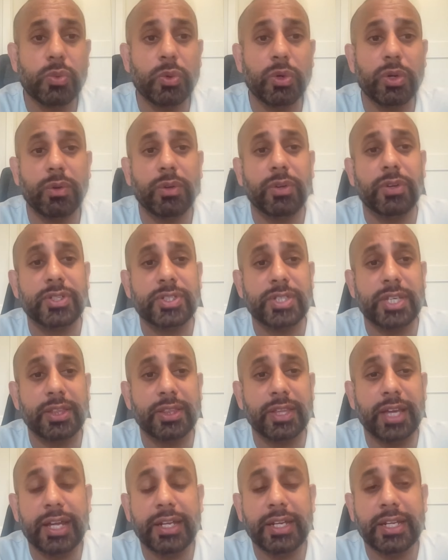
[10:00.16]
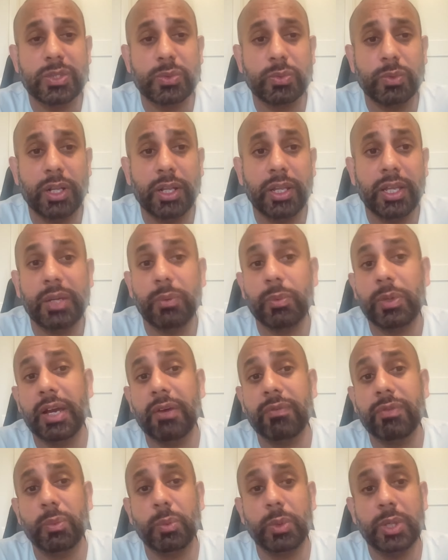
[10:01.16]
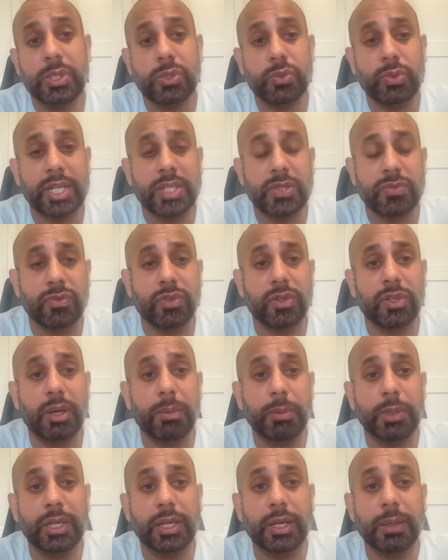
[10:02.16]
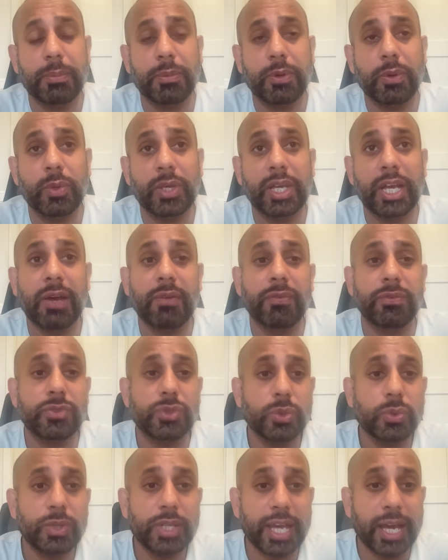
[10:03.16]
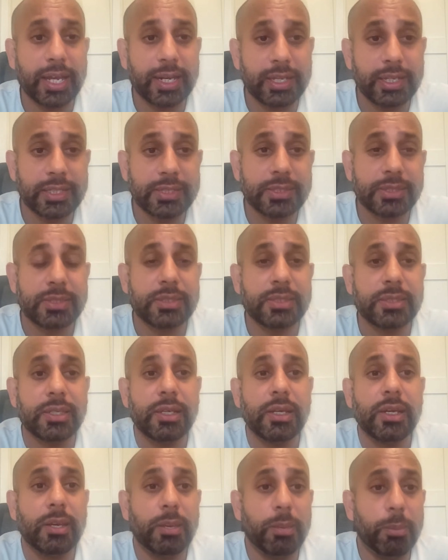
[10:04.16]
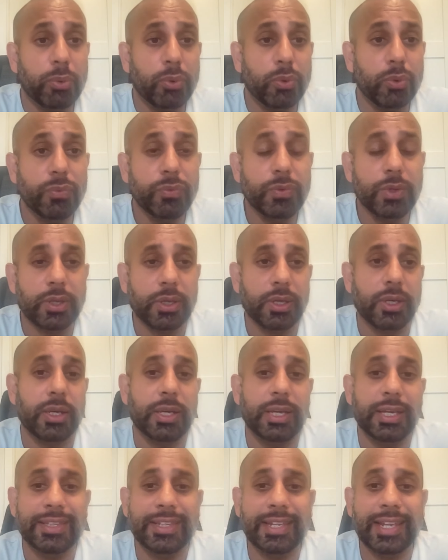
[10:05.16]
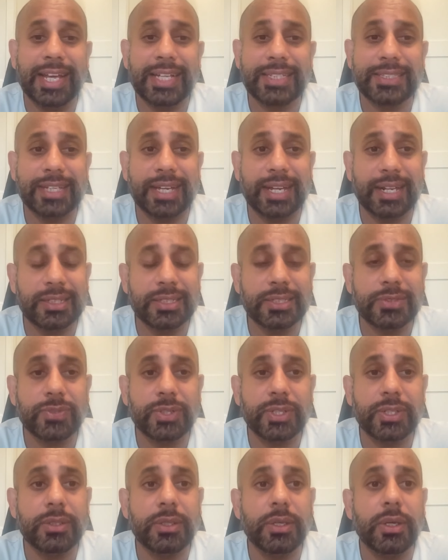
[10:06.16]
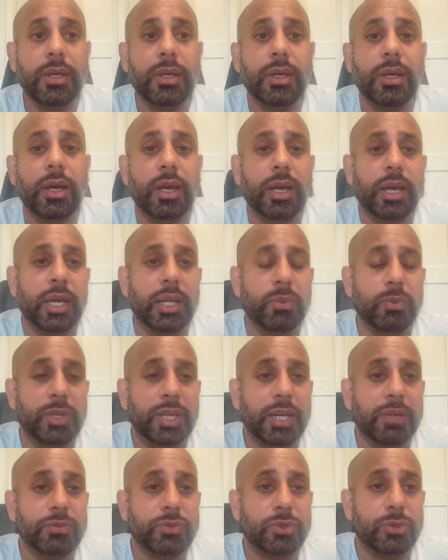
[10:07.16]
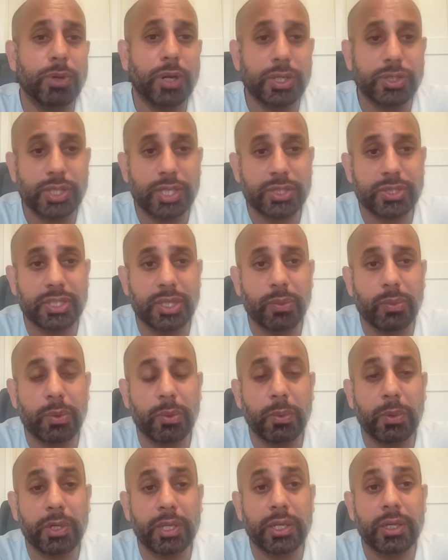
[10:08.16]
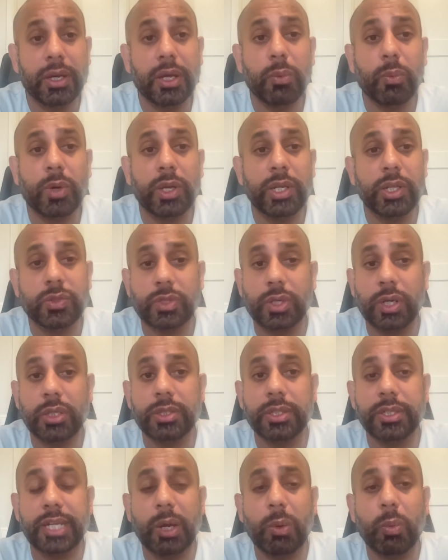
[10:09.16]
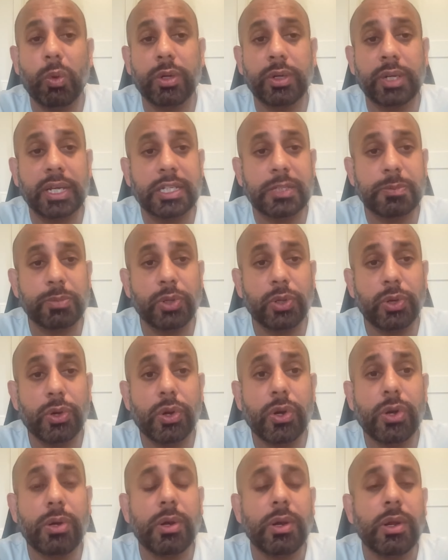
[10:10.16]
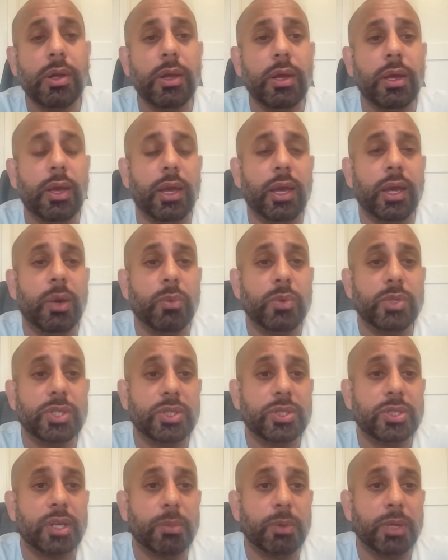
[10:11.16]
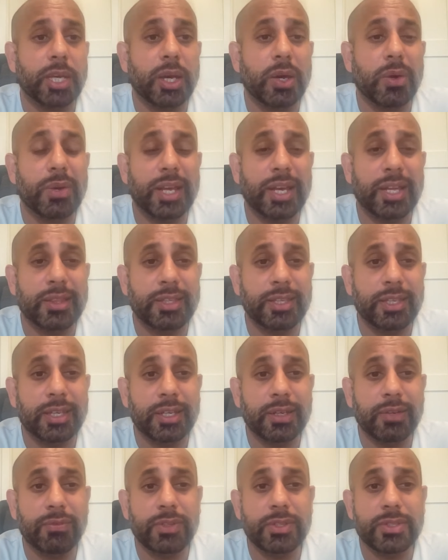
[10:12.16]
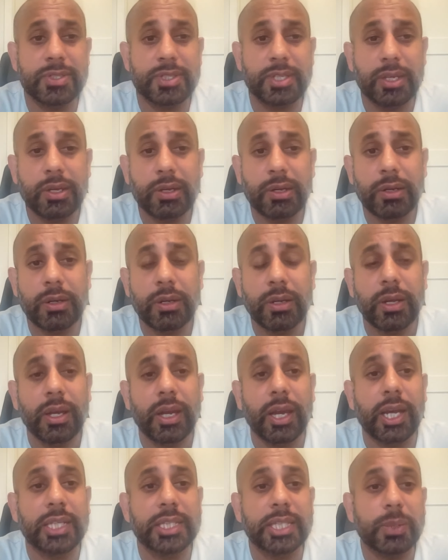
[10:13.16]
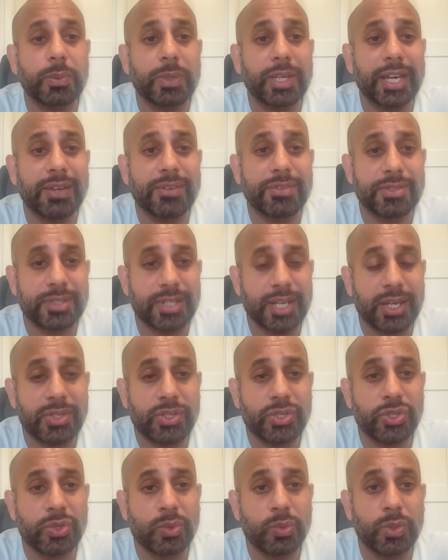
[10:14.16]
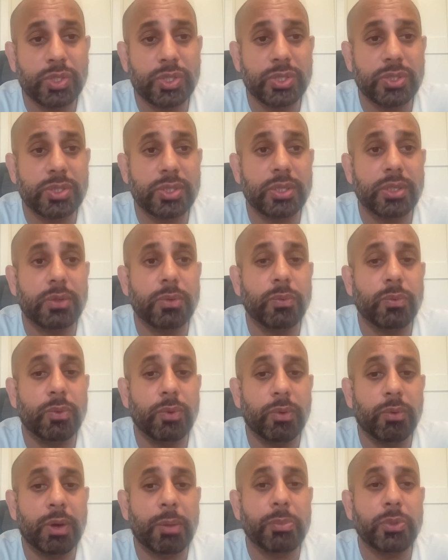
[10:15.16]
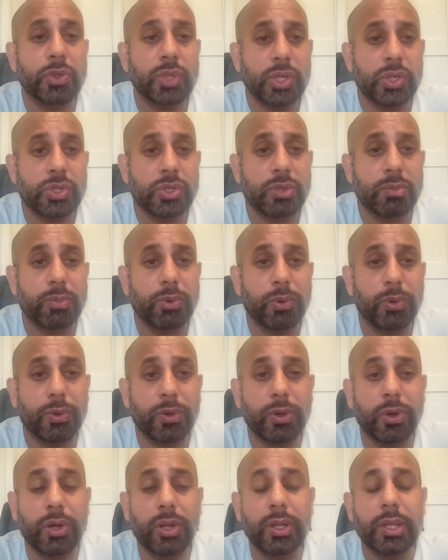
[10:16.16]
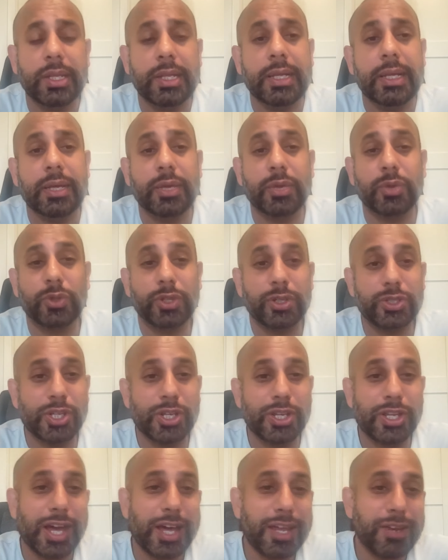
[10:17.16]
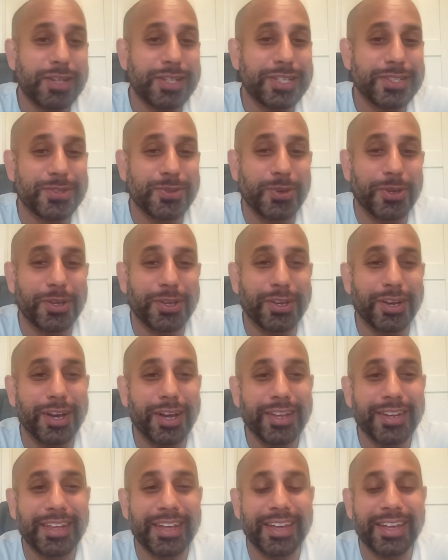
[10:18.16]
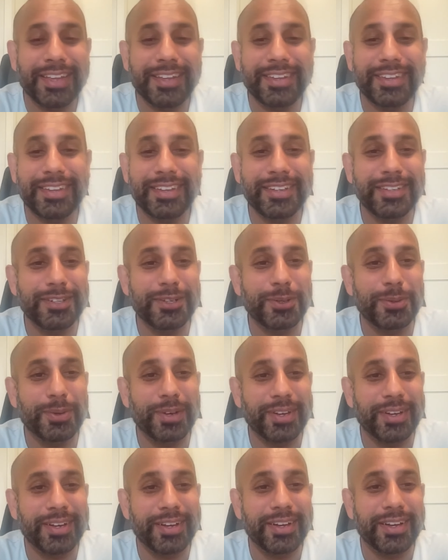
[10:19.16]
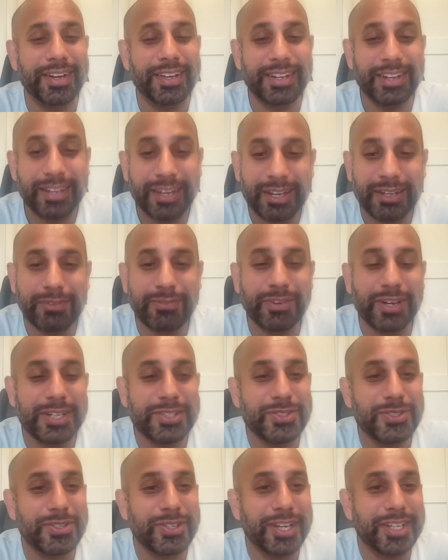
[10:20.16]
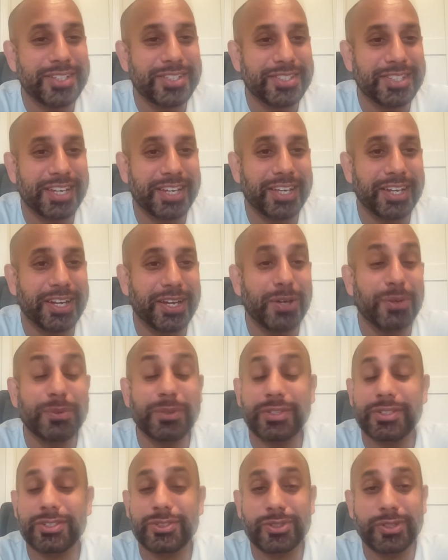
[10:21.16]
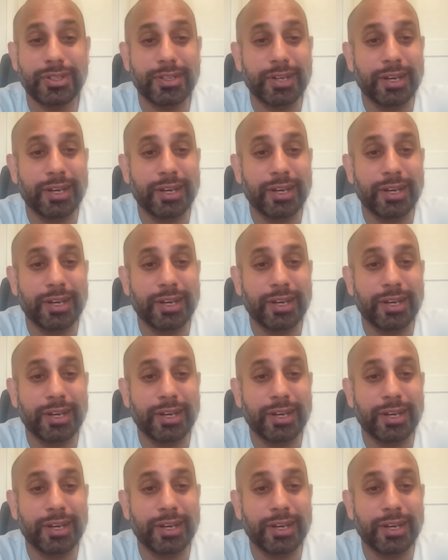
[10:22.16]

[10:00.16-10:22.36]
We're fixing that as well. And we have the WeTransfer coming up. We have two catalysts approved in the last catalyst fund. And we have two projects that we're working on. One is called a Network Explorer, which is coming out at the end of this year. And then we have Stature, which is a reputation protocol. So there's a lot of things going on. And, you know, I advise you to guys check it out and